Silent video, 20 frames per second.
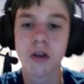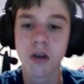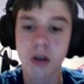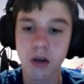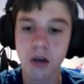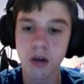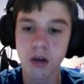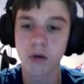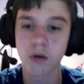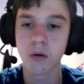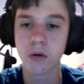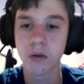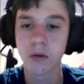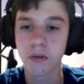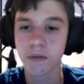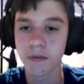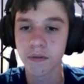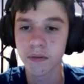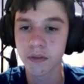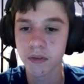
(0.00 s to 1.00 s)
Uh oh.
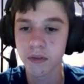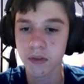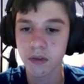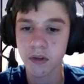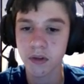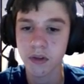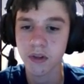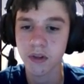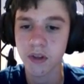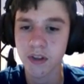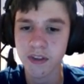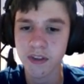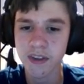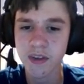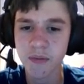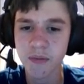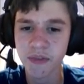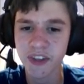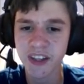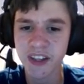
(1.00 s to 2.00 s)
It's
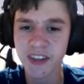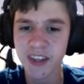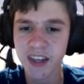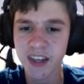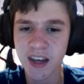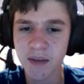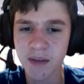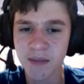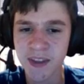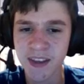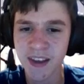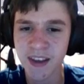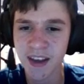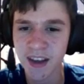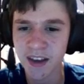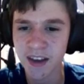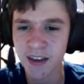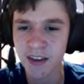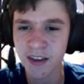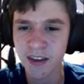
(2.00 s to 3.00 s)
completely empty. I...